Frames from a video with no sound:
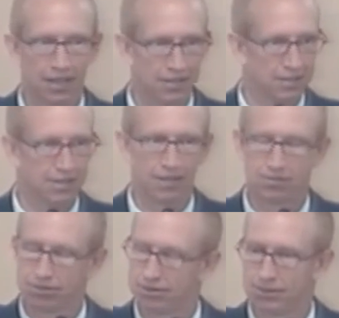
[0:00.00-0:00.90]
just thought.
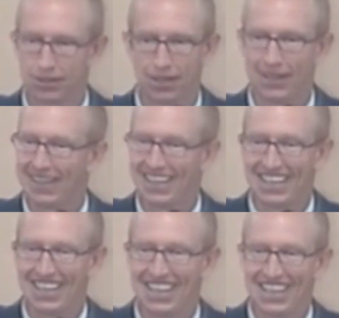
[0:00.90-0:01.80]
Phew.
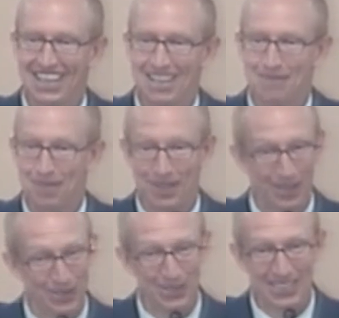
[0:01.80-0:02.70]
But
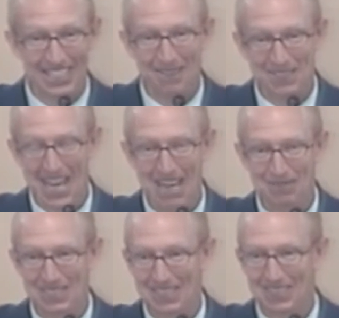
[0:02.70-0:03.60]
those are the tough times, you
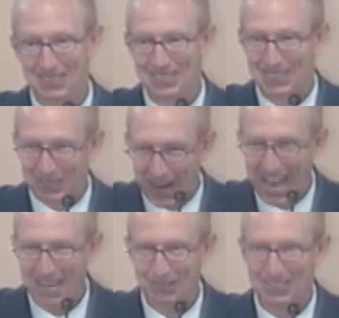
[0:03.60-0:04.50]
know. Those are the
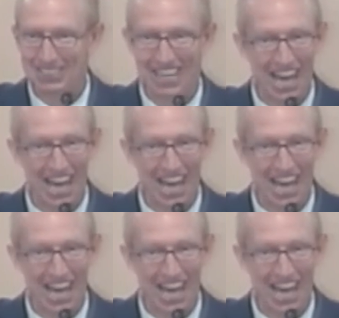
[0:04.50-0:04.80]
trials, and you got to